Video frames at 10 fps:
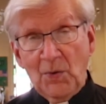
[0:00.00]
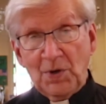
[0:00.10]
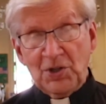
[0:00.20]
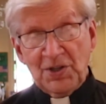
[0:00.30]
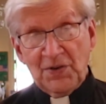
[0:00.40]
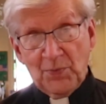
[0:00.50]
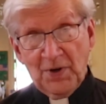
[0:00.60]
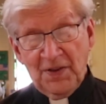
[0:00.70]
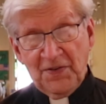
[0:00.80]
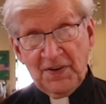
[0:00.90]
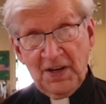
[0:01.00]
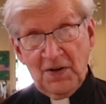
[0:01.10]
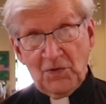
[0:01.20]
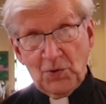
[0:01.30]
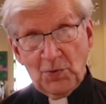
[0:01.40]
which is where the city
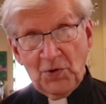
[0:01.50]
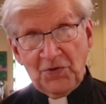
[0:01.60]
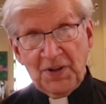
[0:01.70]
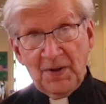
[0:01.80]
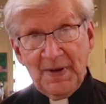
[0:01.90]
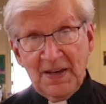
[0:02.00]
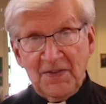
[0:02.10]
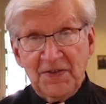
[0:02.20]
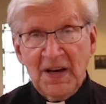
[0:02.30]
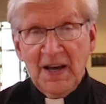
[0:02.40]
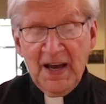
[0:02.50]
of Jerusalem is,